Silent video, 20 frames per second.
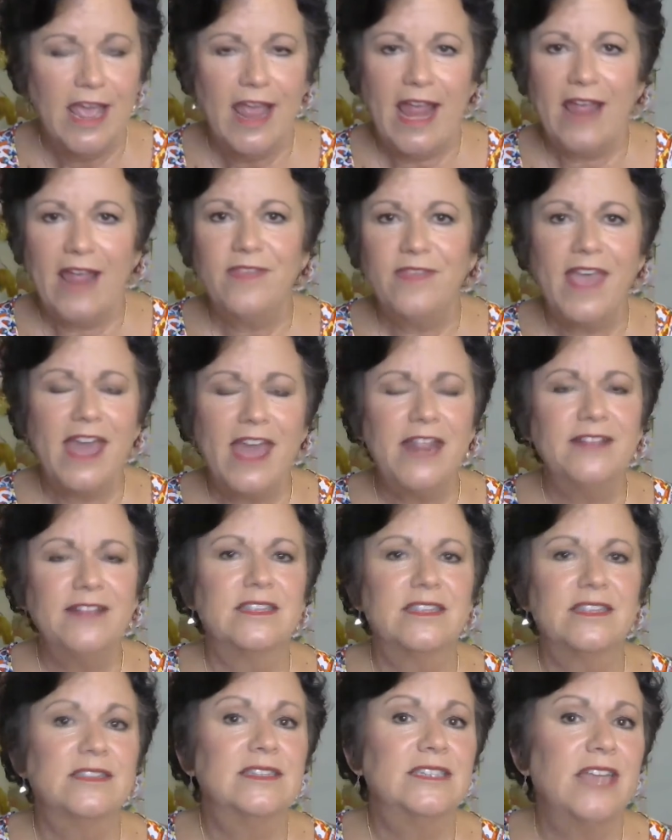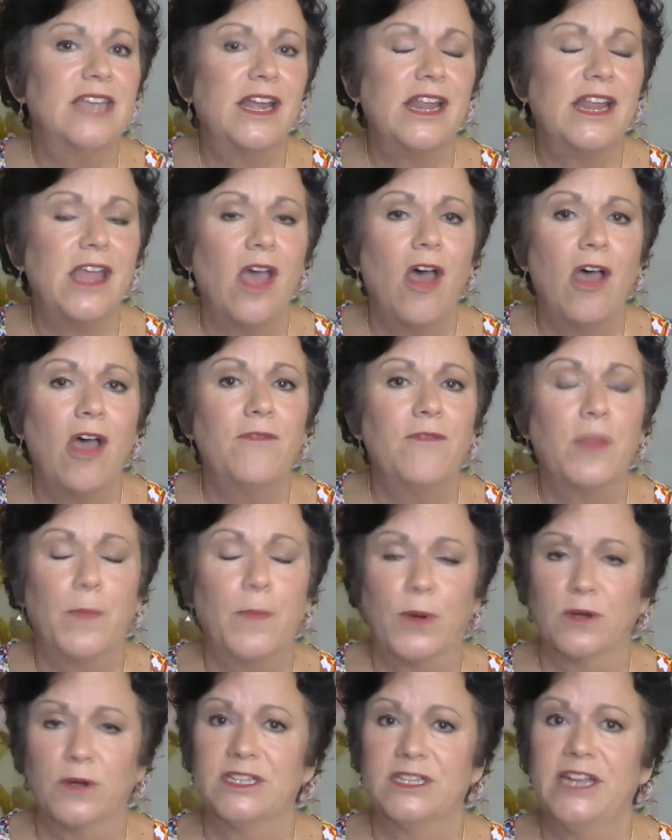And that is the study of the
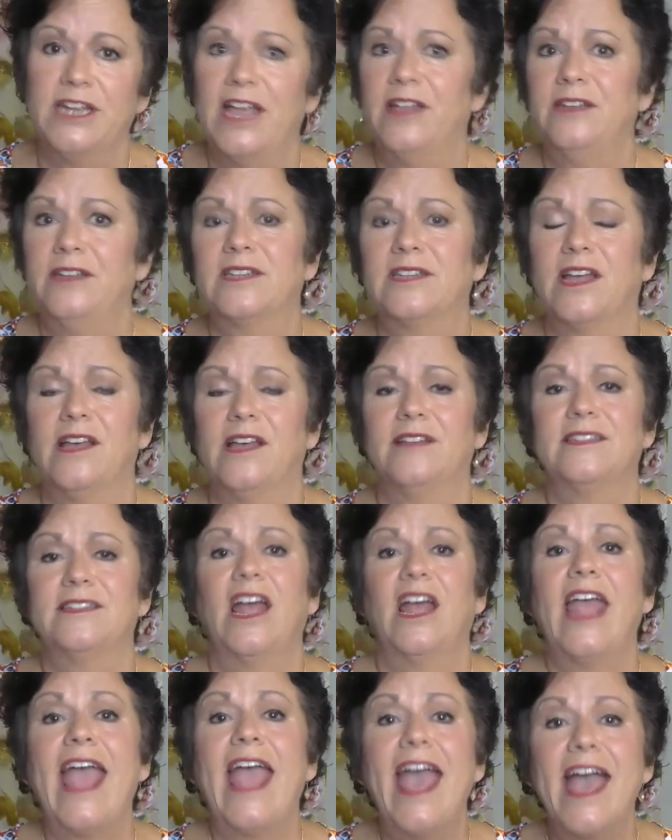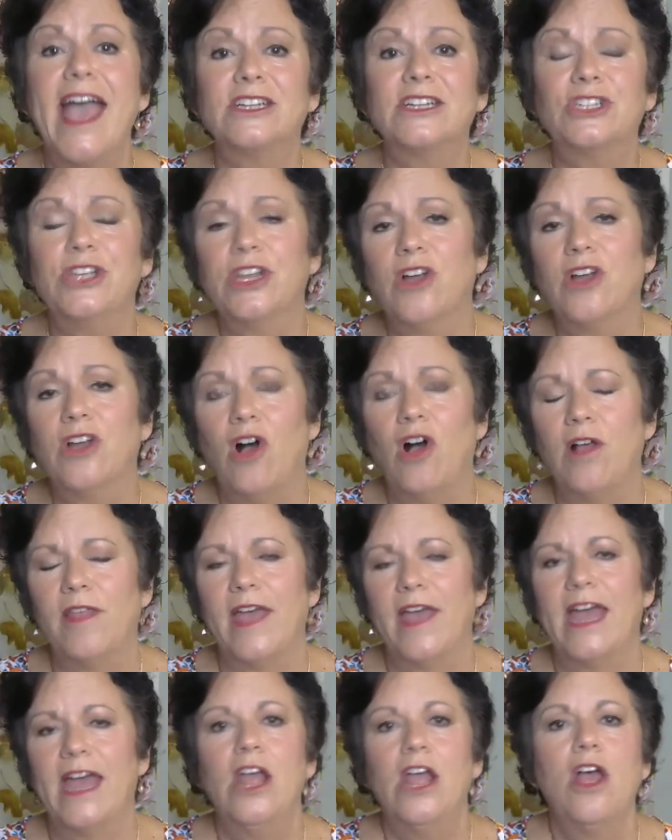personality styles. And I actually mm-hmm. call
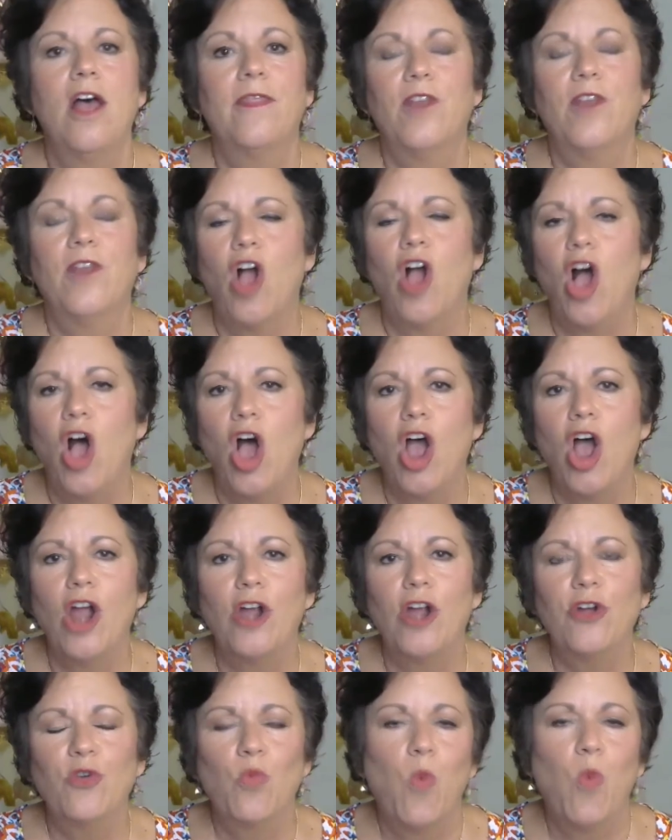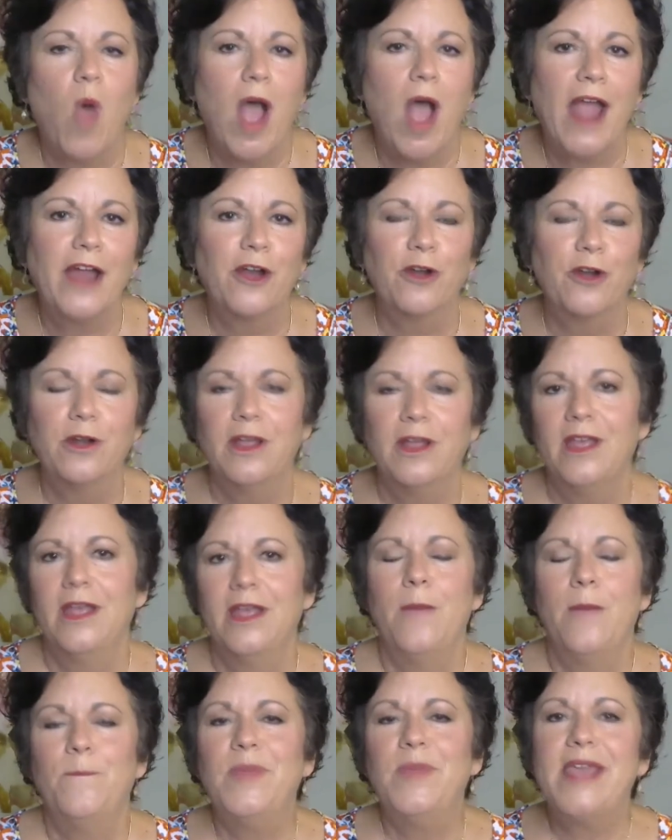that the hardwired
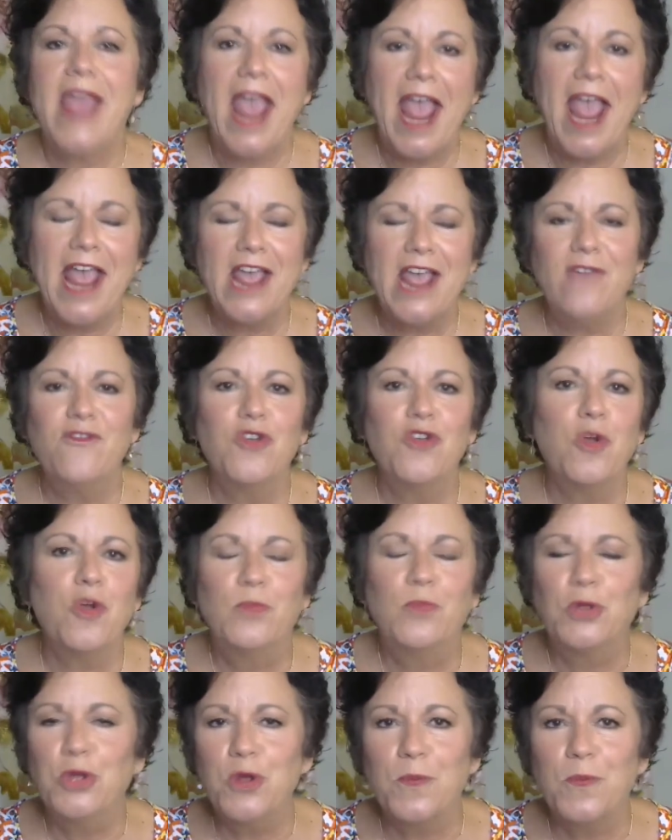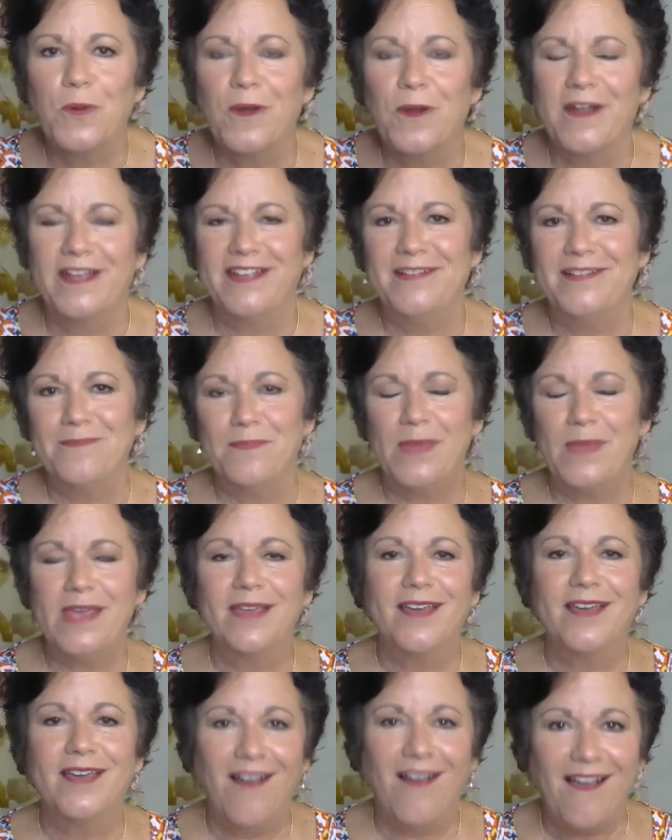behavior blueprint
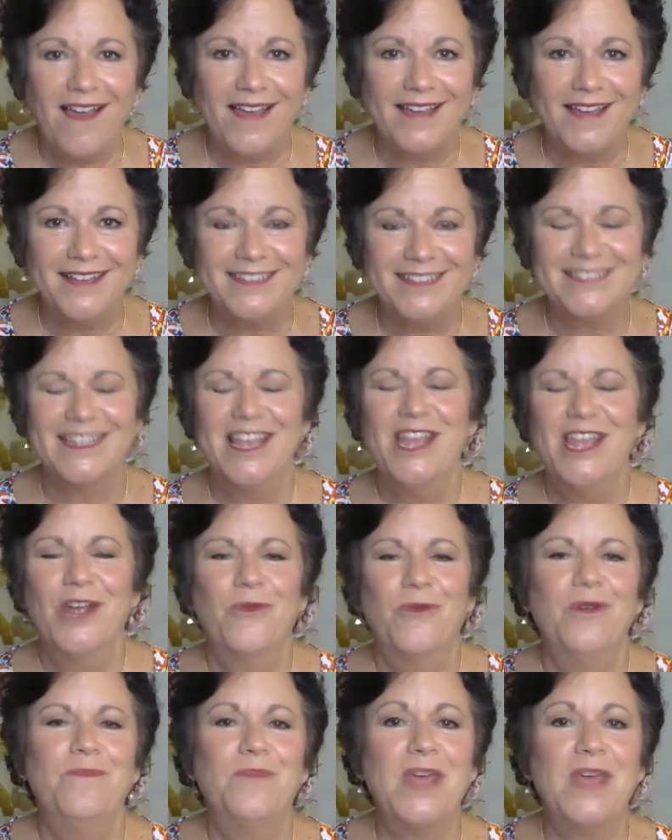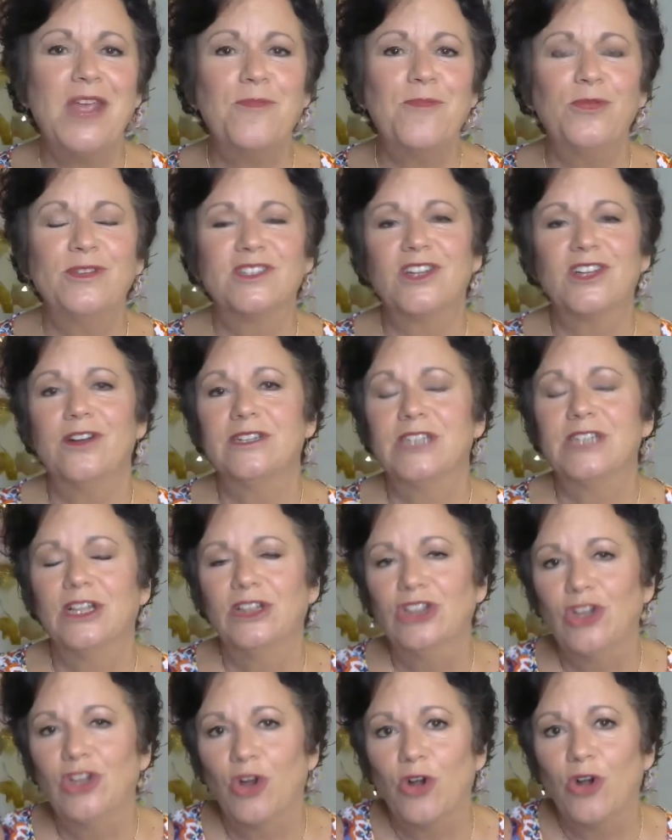because when people start to
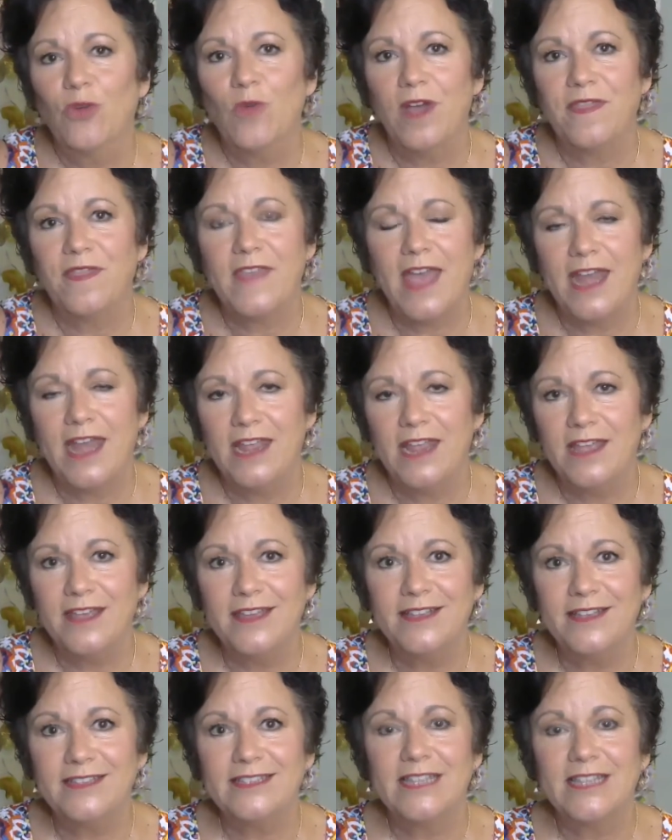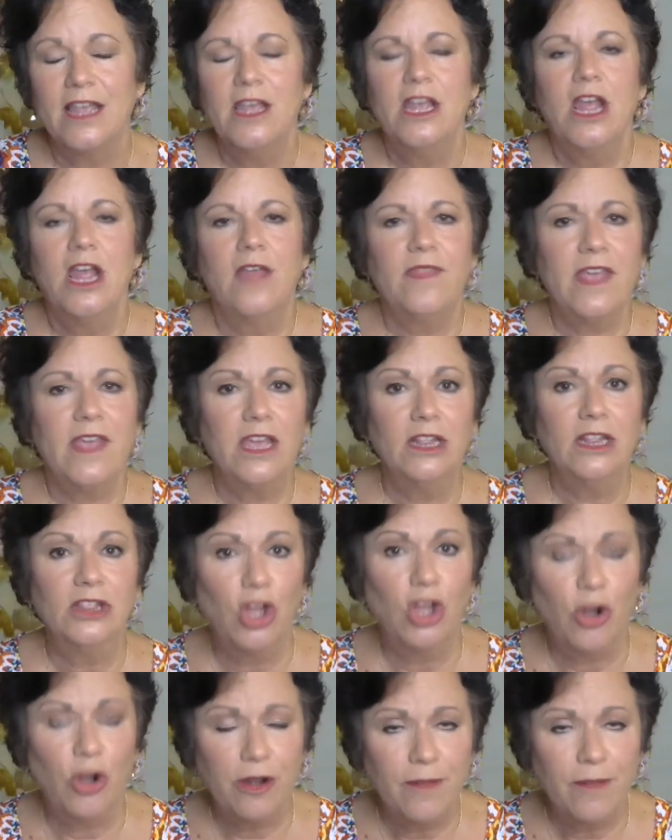learn what that is, they can
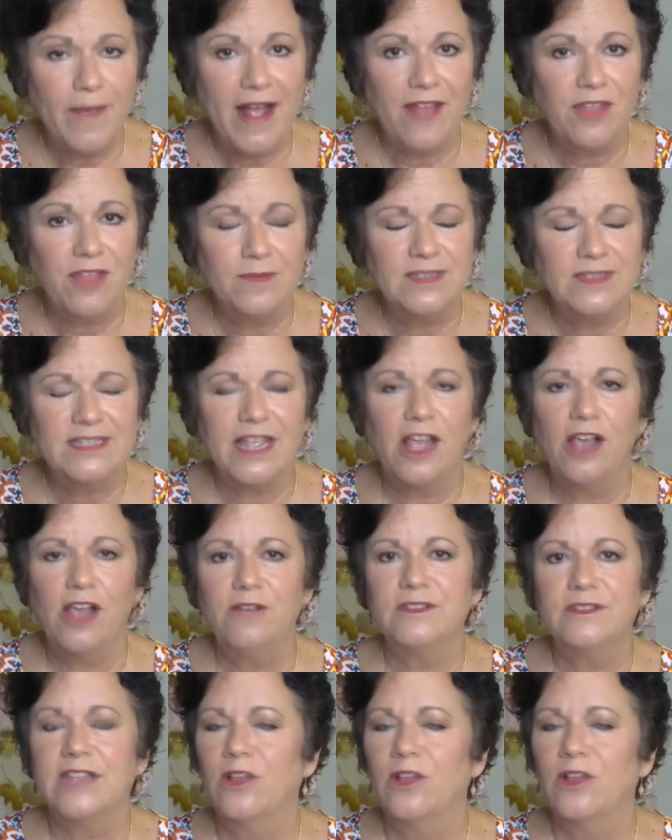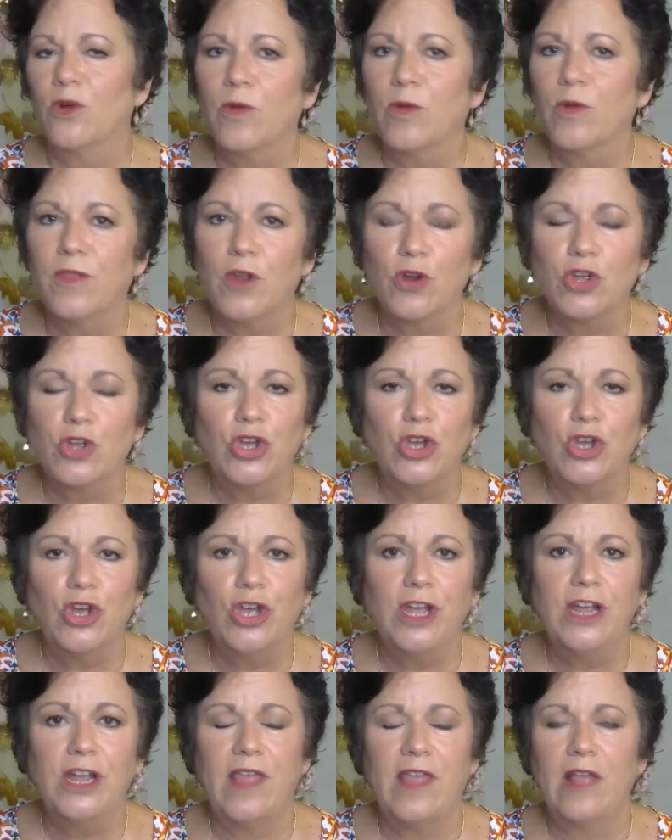learn about themselves, they learn where they're
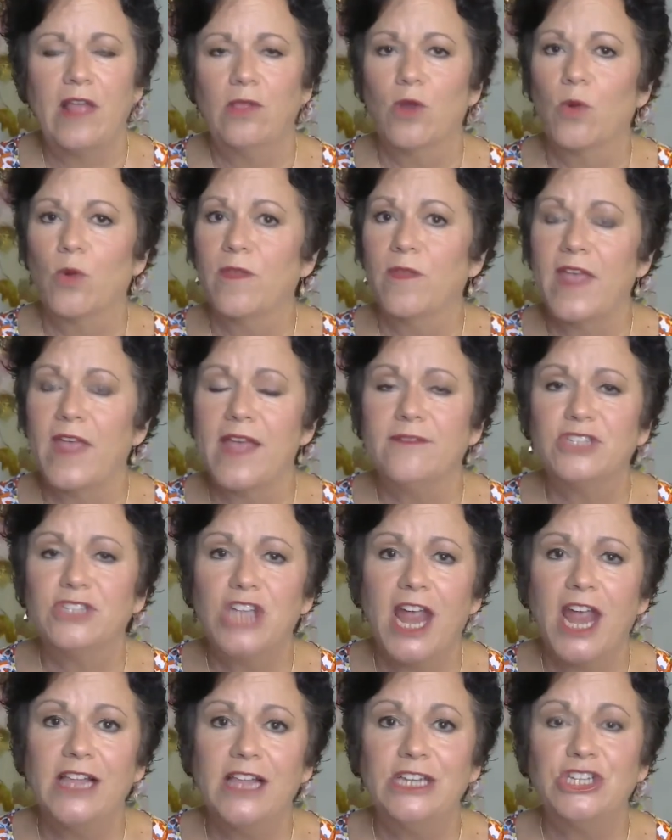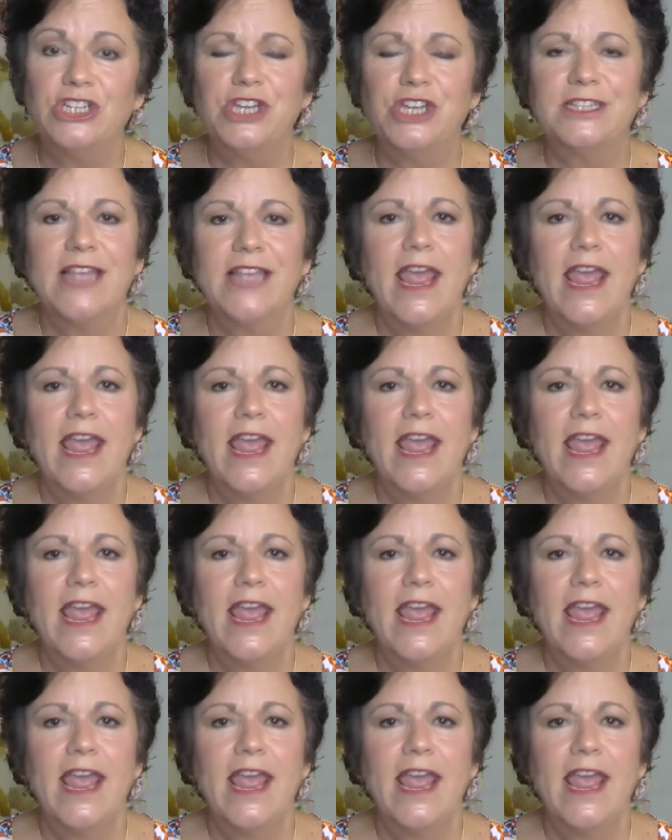good, they learn where they have challenges.